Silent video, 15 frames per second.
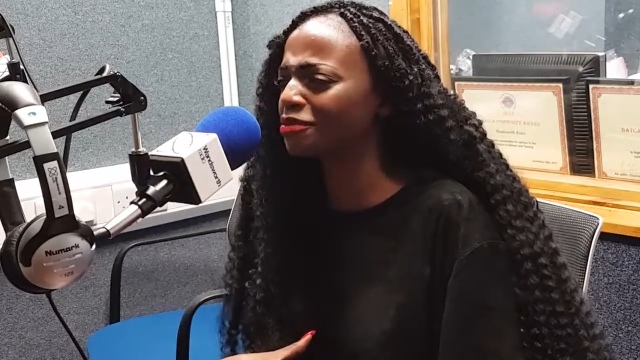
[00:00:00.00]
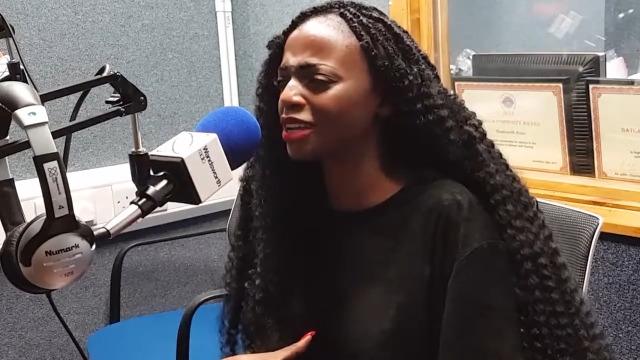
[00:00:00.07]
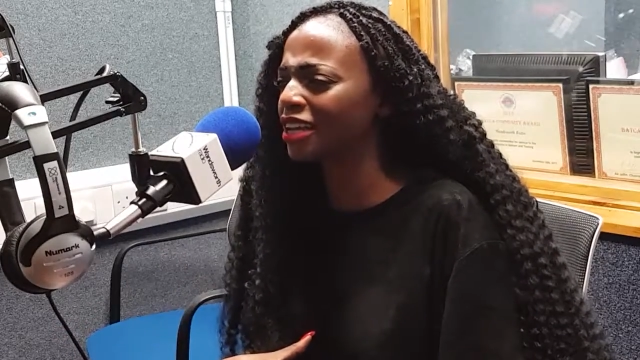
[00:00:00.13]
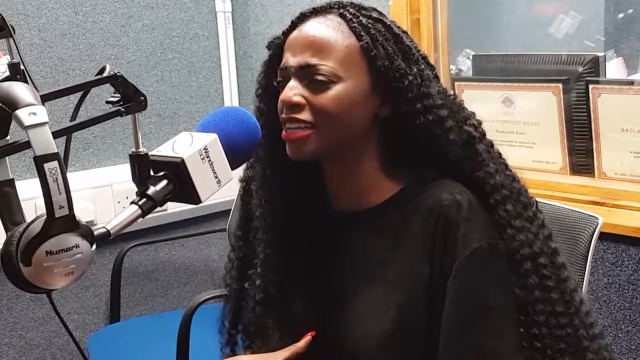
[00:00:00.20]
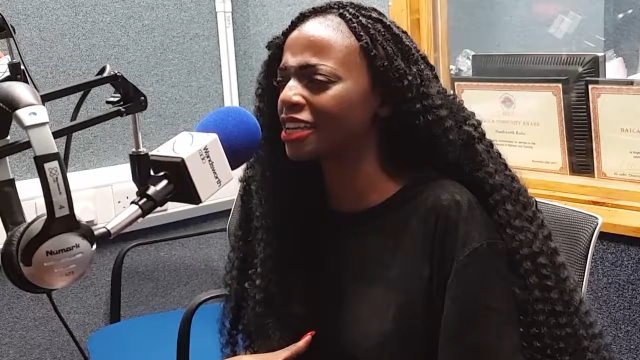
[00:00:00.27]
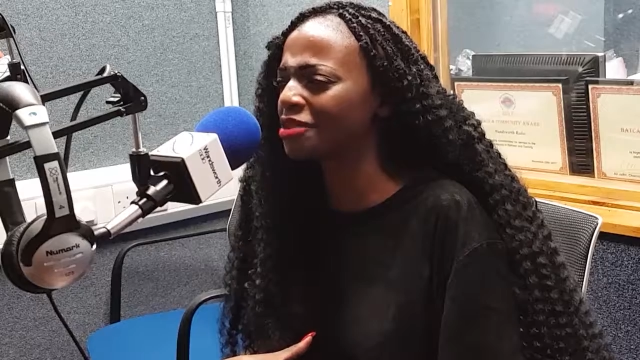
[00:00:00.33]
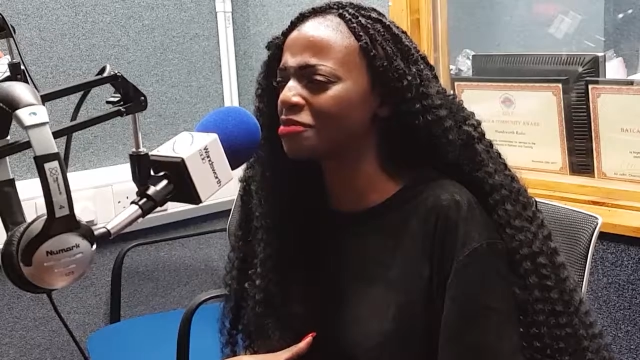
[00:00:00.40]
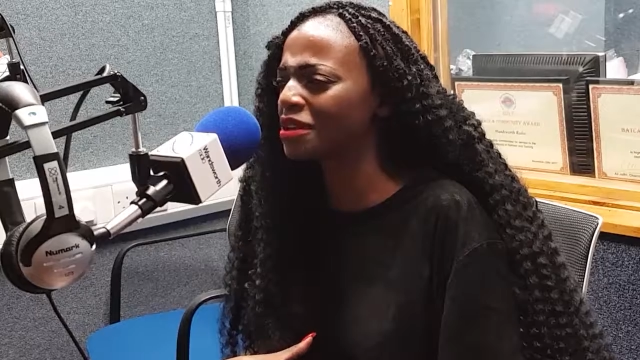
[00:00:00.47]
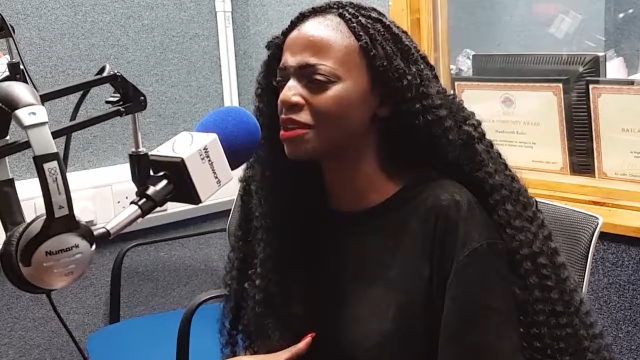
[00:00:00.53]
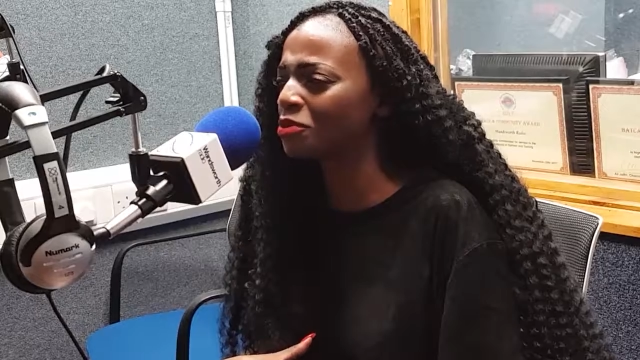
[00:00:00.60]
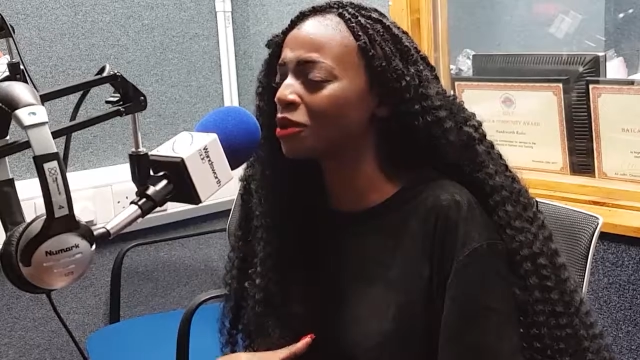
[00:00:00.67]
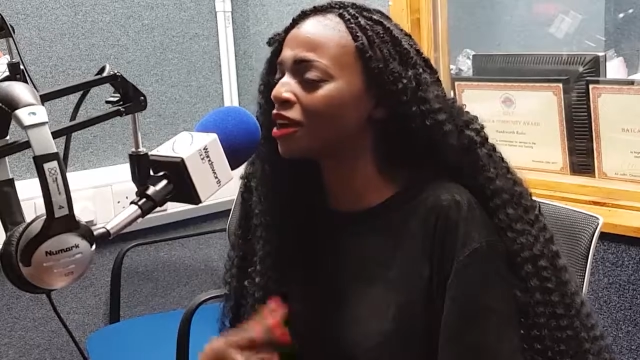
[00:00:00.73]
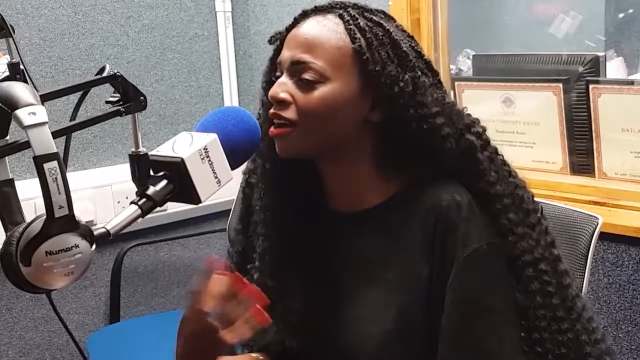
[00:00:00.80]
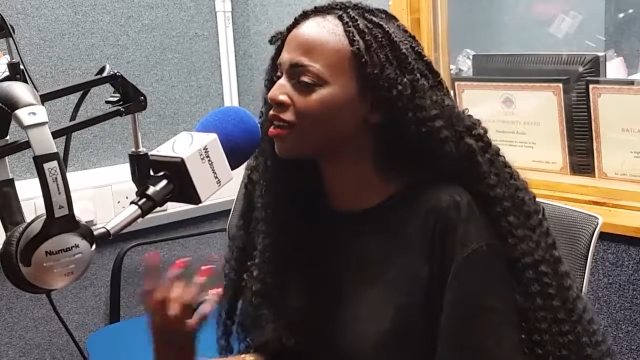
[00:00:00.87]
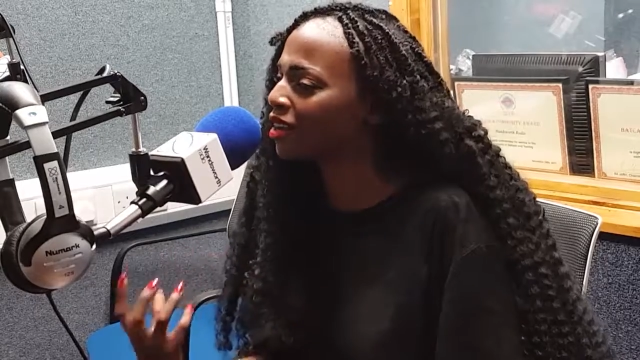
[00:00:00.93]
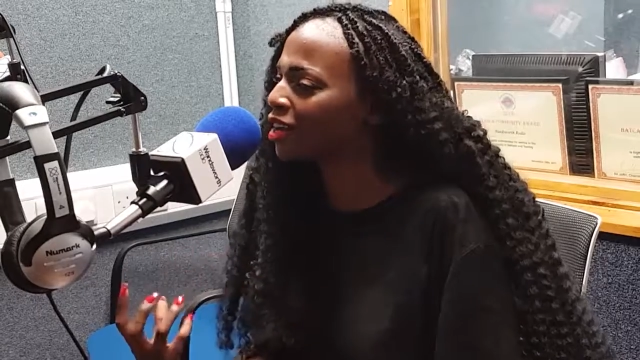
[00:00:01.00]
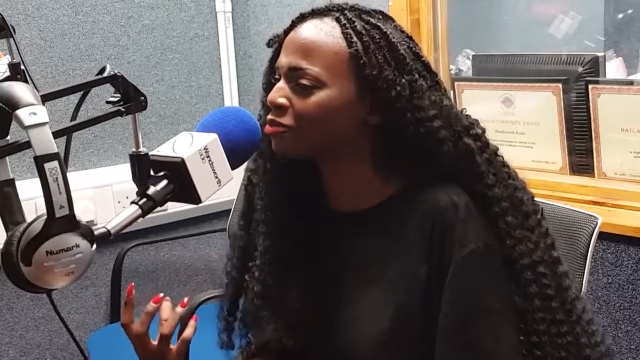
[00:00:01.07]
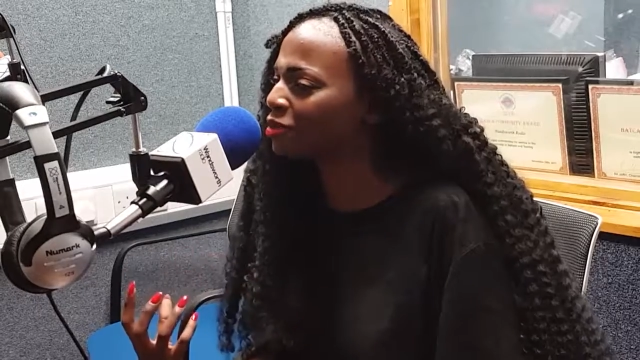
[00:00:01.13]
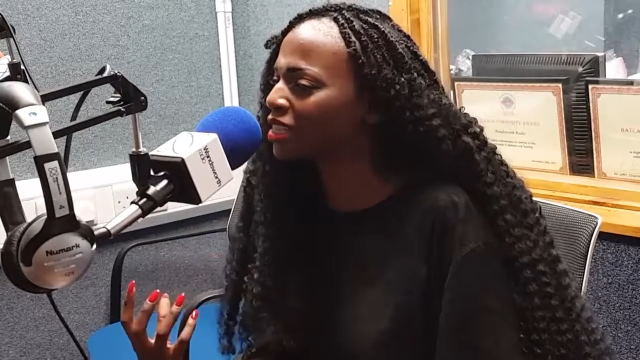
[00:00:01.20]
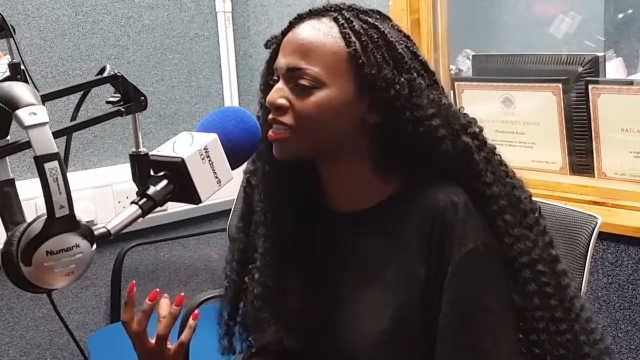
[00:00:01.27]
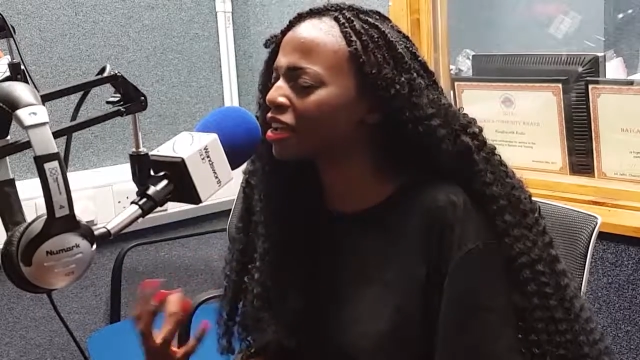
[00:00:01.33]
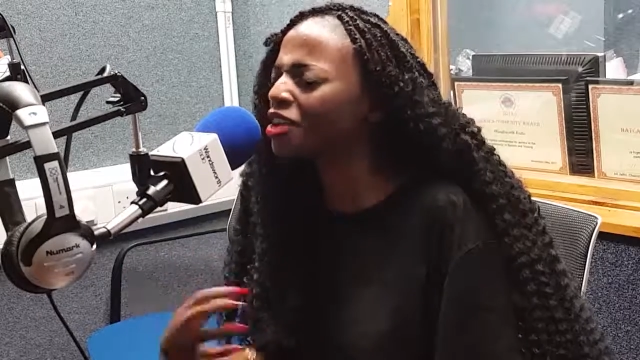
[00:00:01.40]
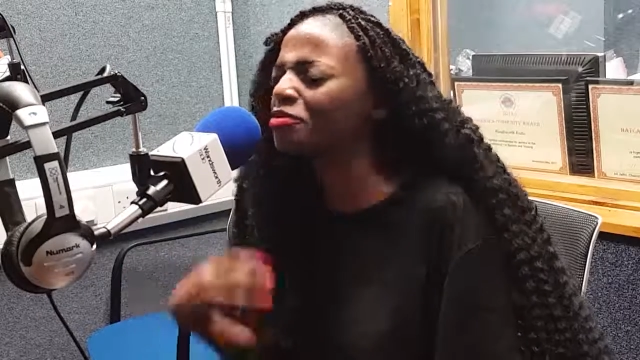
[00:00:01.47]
liking me when I liked myself.